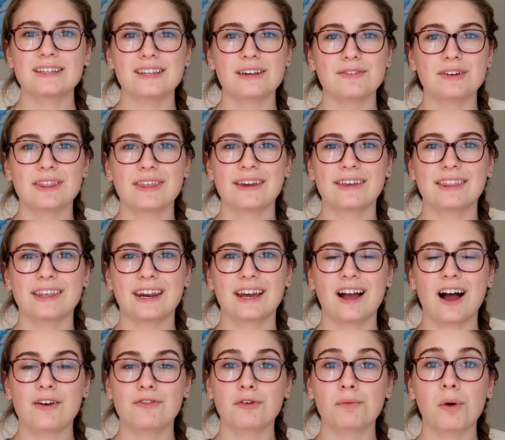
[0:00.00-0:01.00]
is everything that I
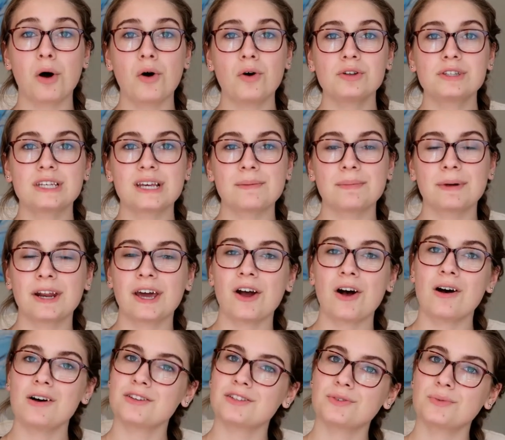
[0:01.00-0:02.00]
got from Ulta, but I
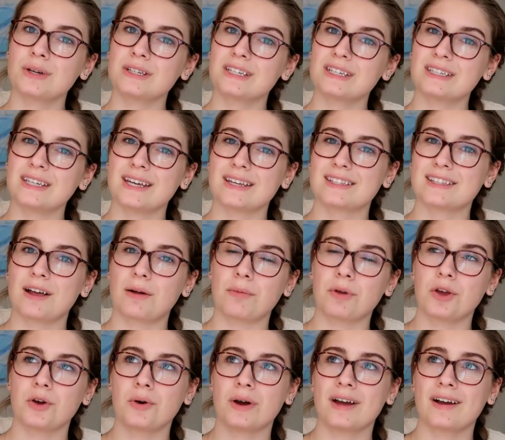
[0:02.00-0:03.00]
also went to
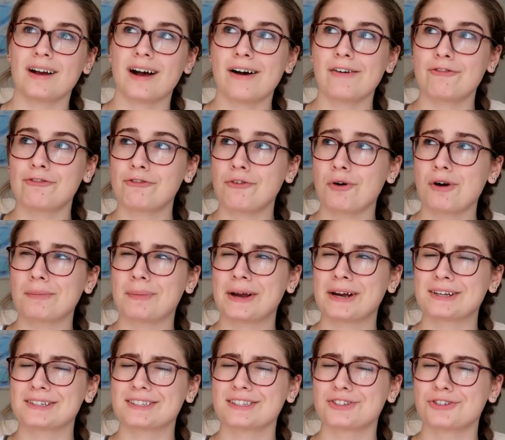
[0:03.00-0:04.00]
DSW and got 4
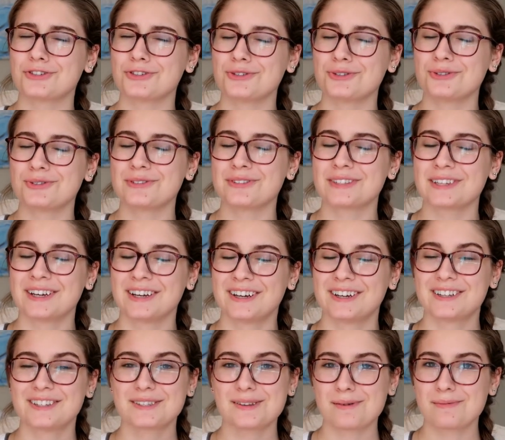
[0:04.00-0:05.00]
pairs of shoes,
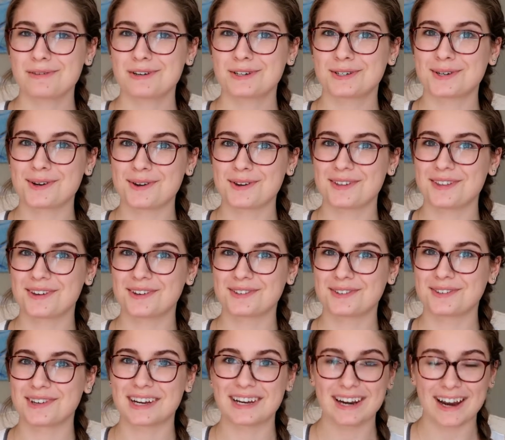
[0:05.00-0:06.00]
so I'm going to show you
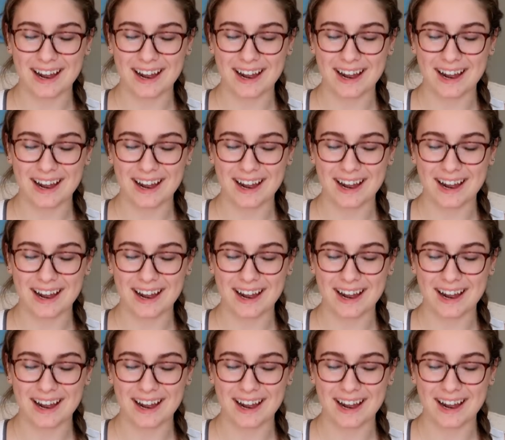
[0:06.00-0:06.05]
those right